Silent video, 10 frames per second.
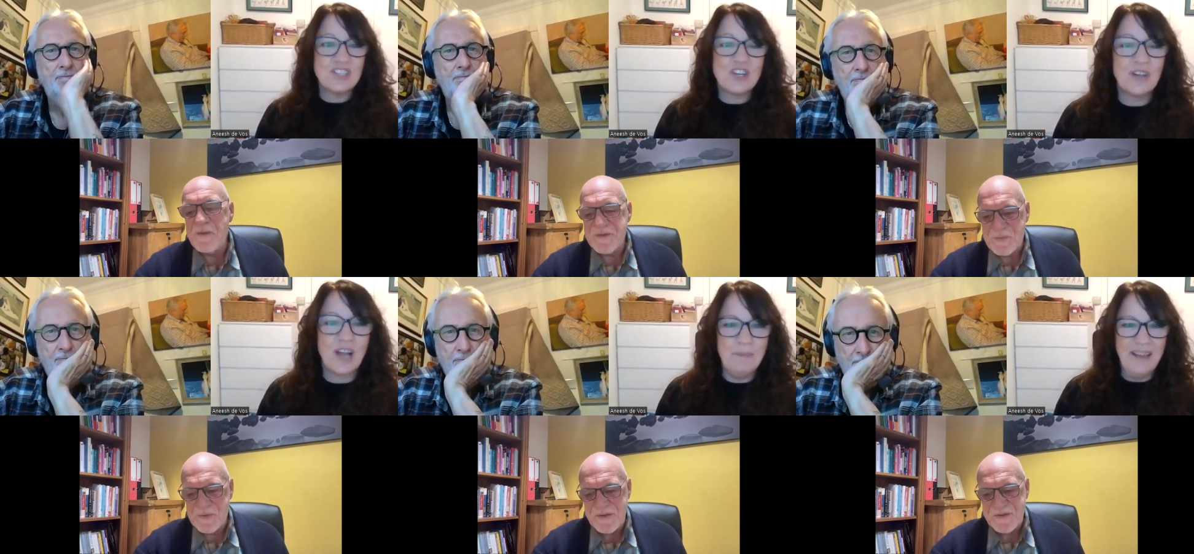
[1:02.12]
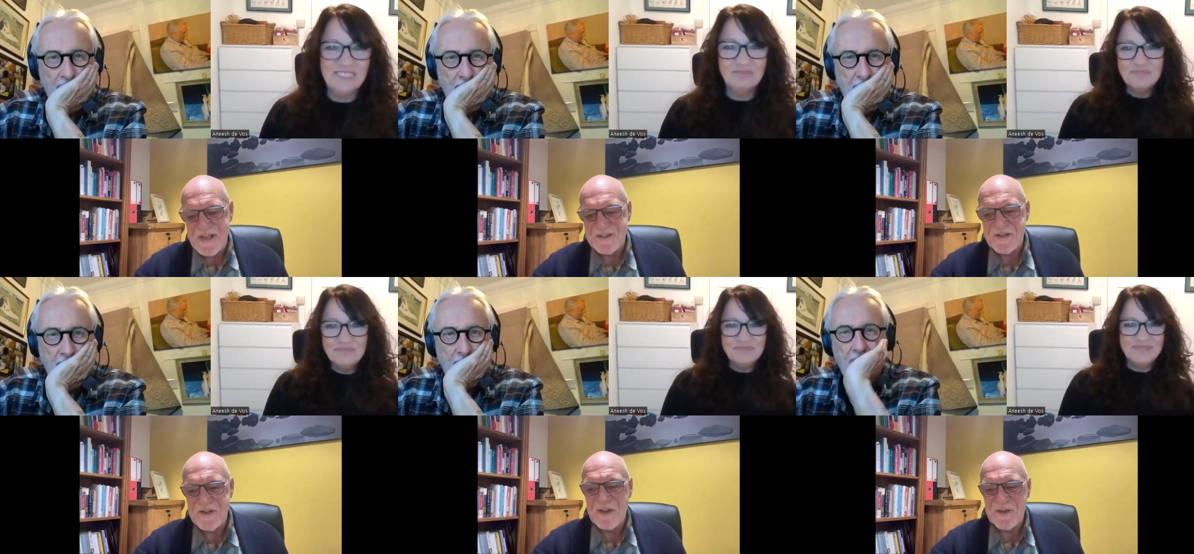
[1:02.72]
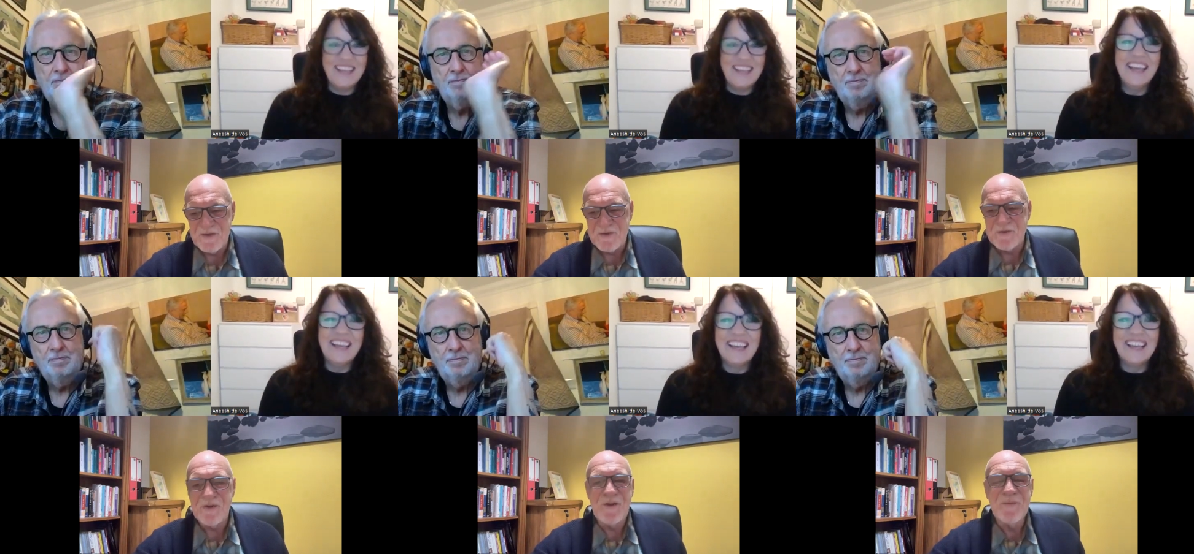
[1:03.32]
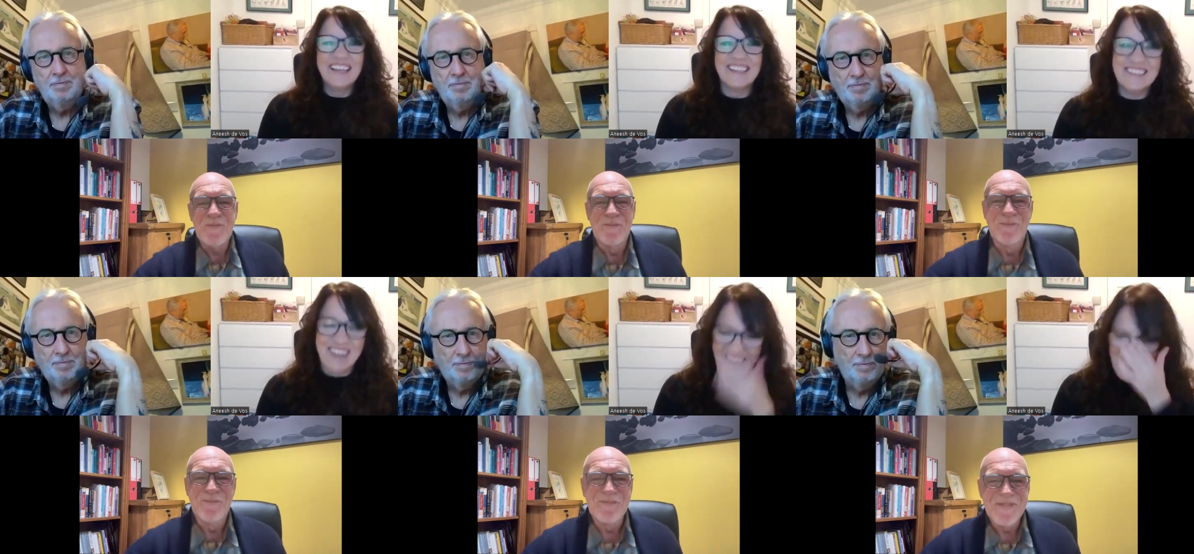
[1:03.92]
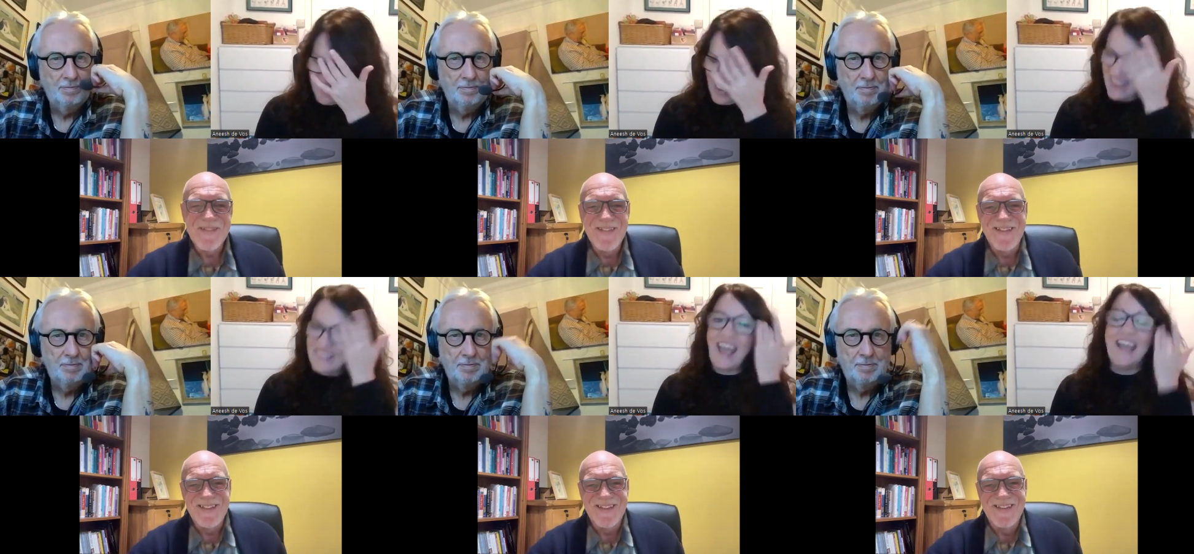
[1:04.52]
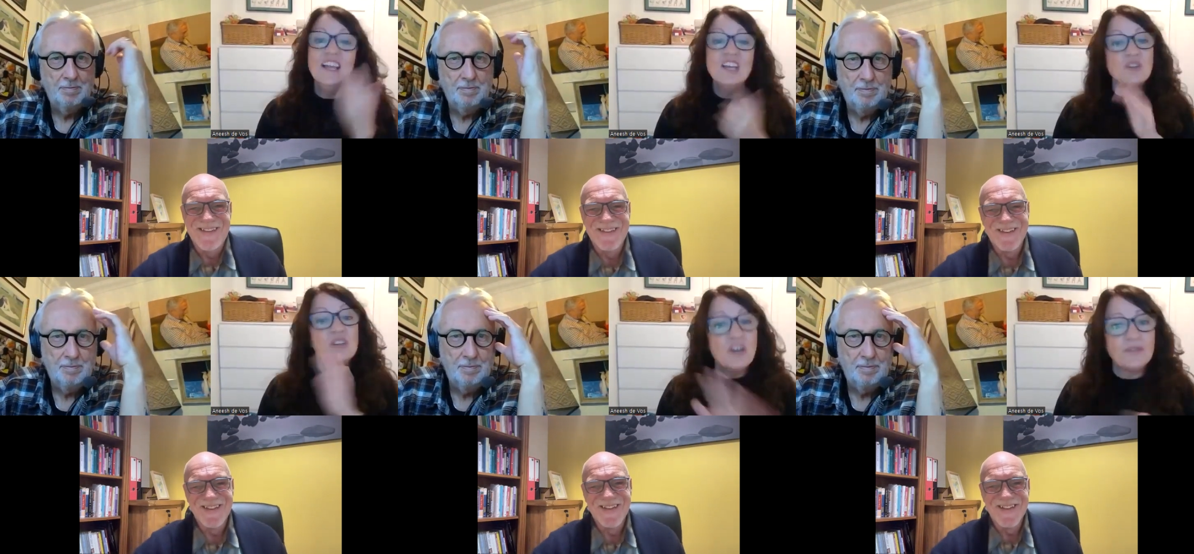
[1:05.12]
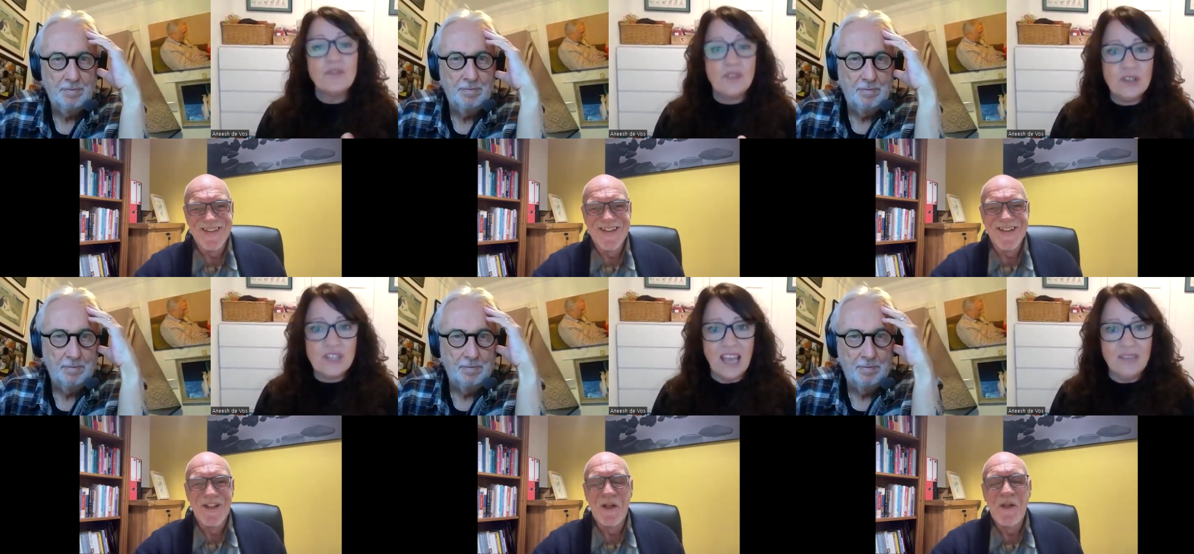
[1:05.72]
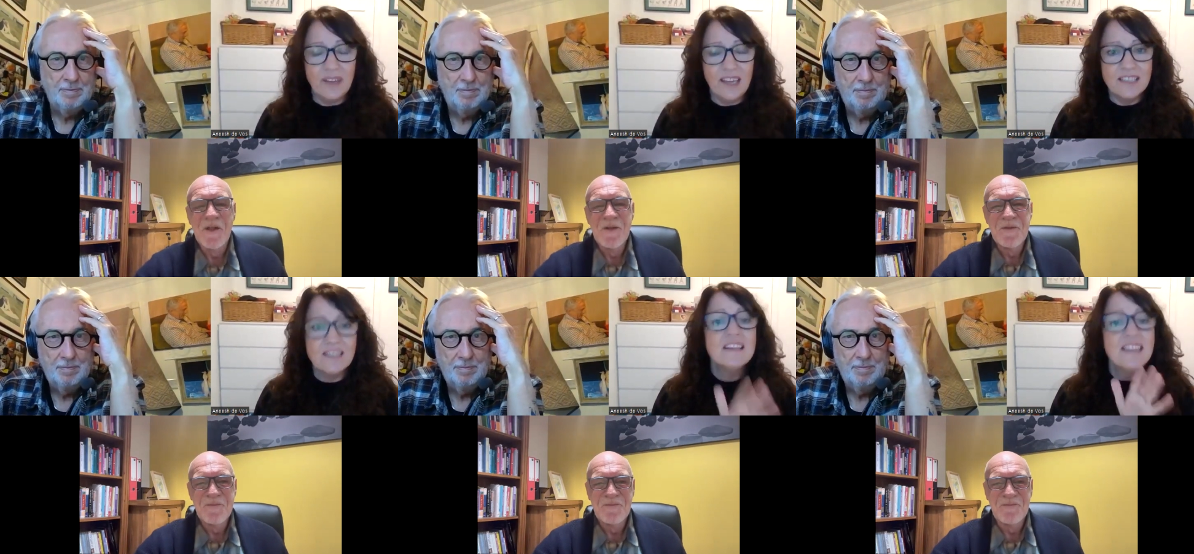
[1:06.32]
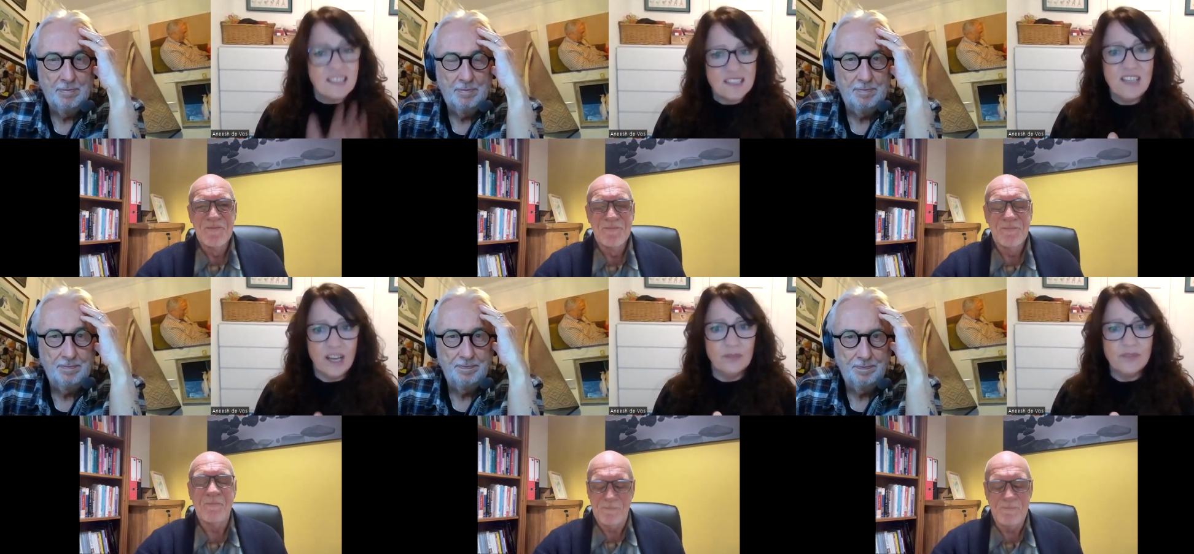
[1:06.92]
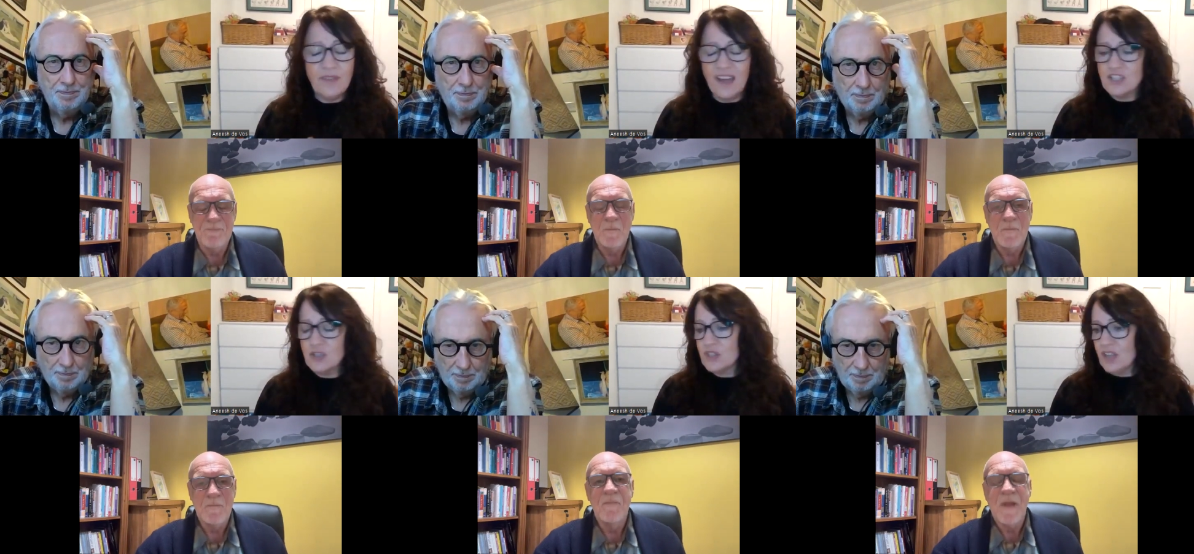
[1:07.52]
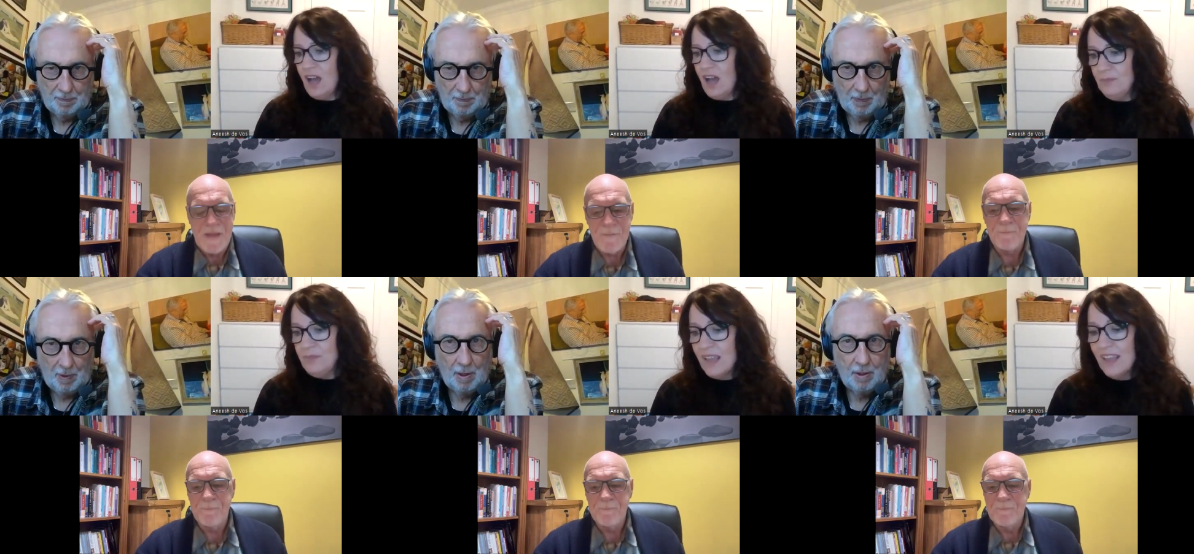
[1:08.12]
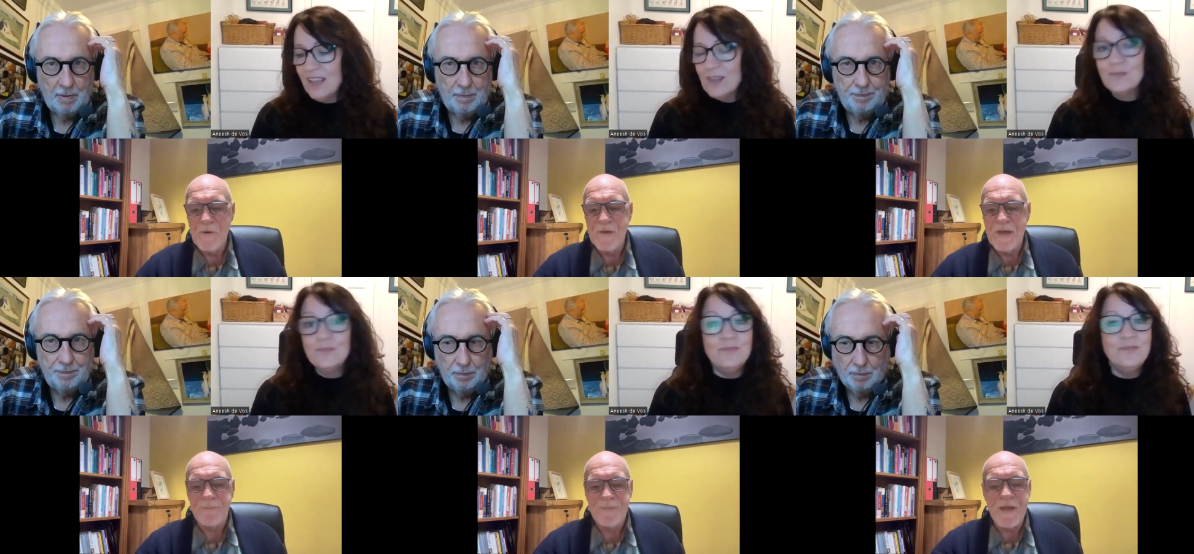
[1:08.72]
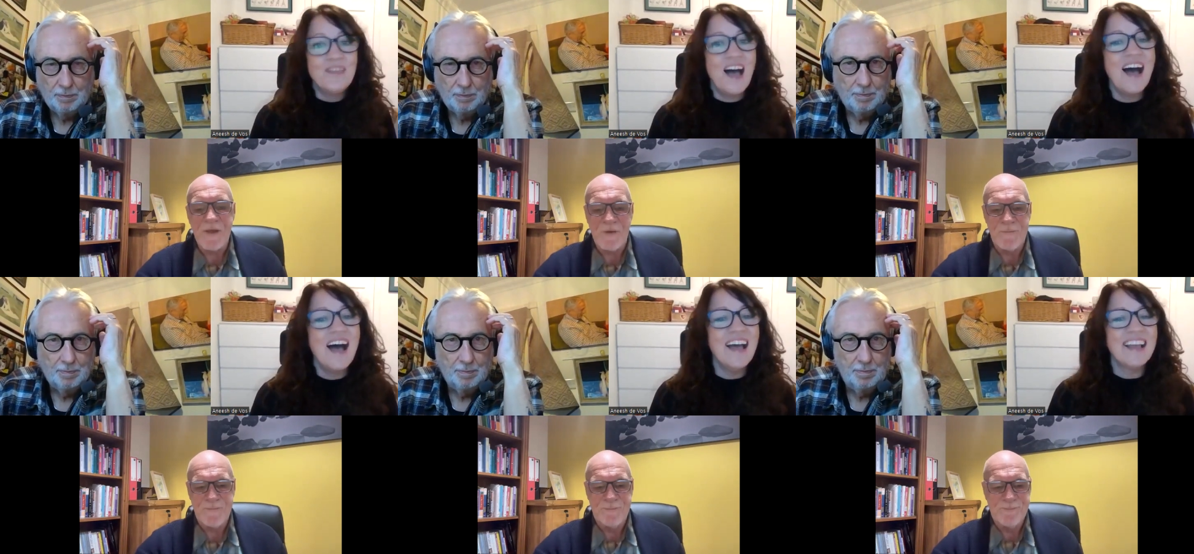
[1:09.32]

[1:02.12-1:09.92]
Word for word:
Speaker 1: much good you're coming. I can assure you.
Speaker 2: Right. Okay. So enough of you, David. That's mm. enough. You've had your yeah. time.
Speaker 1: Okay. Thank you.